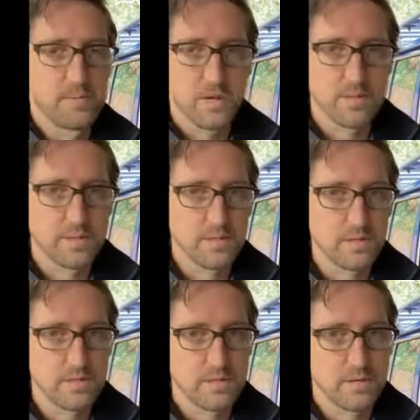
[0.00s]
talking about
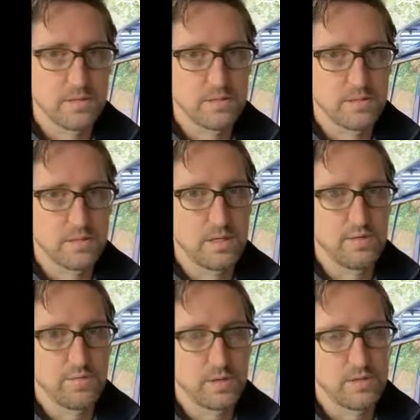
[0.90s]
60 series,
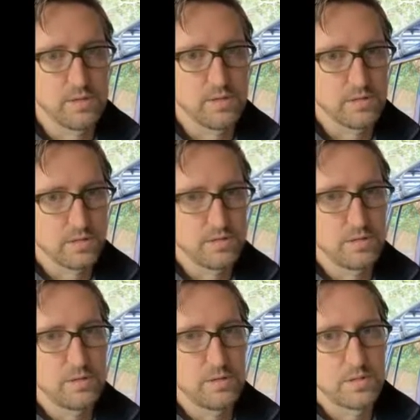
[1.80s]
the 40 series also
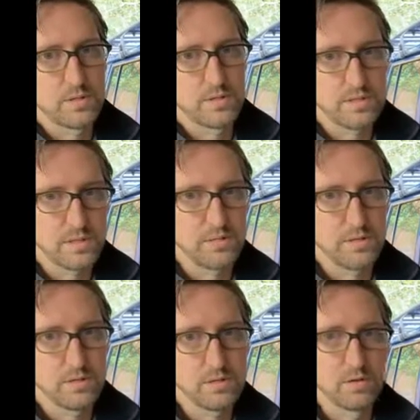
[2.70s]
uses a seam
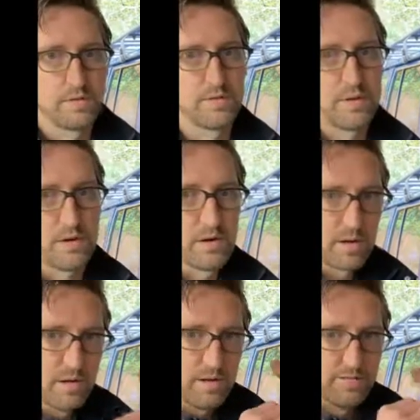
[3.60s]
sealer over their
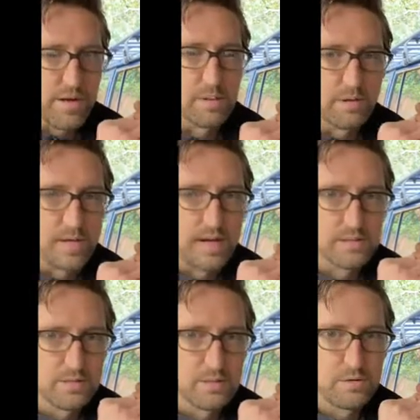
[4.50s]

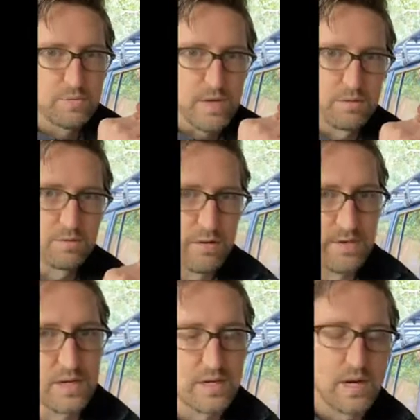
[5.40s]
fiberglass to metal
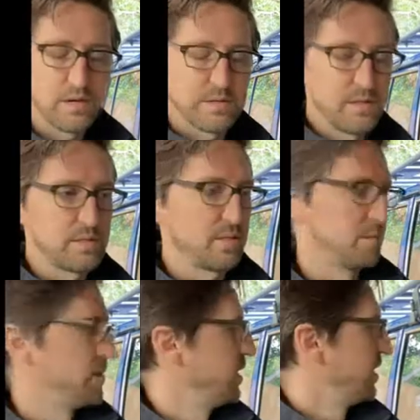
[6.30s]
rivet gutter
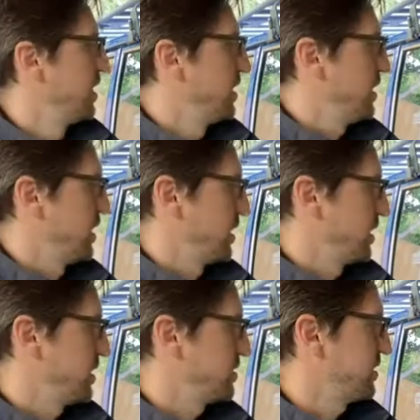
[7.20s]
system,
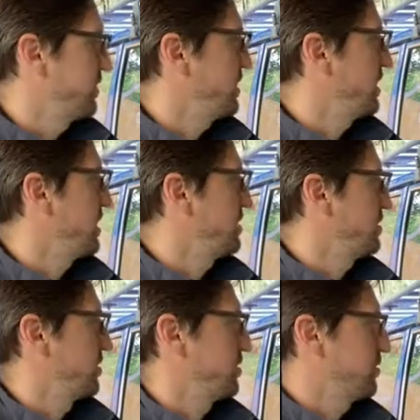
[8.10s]
and the 70 and 80
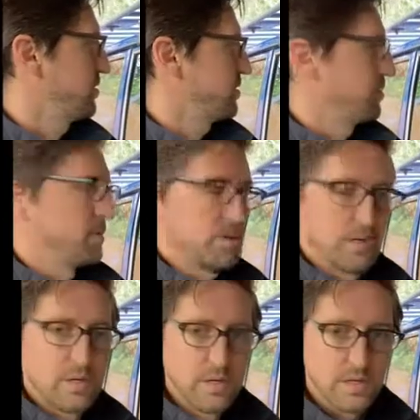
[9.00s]
series use a
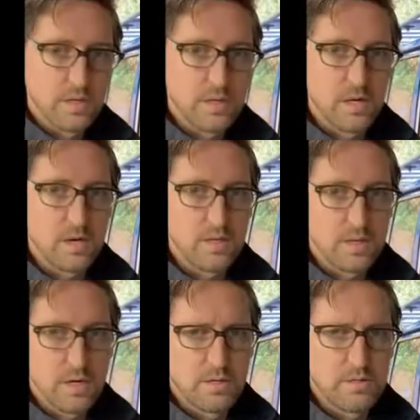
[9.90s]
similar gutter. I
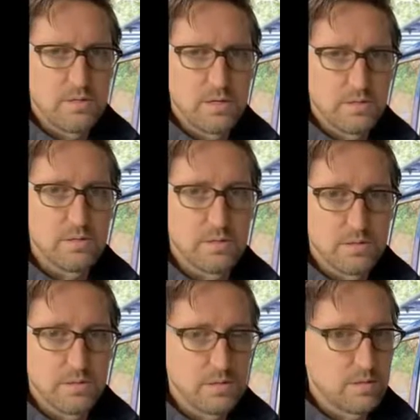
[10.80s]
think the 100 series
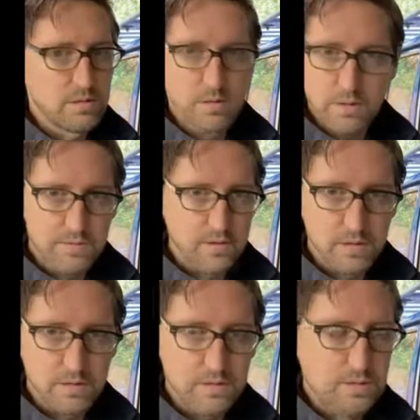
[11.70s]
uses a totally different
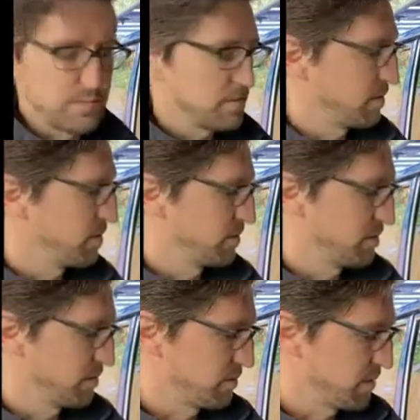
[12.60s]
gutter system, so we don't
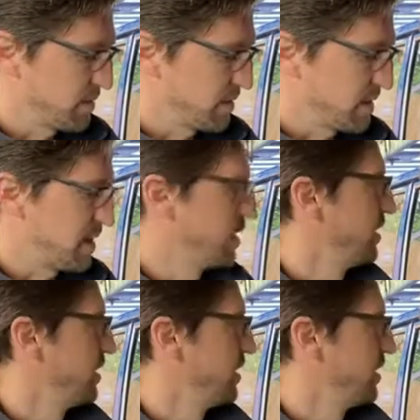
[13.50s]
have to worry about that.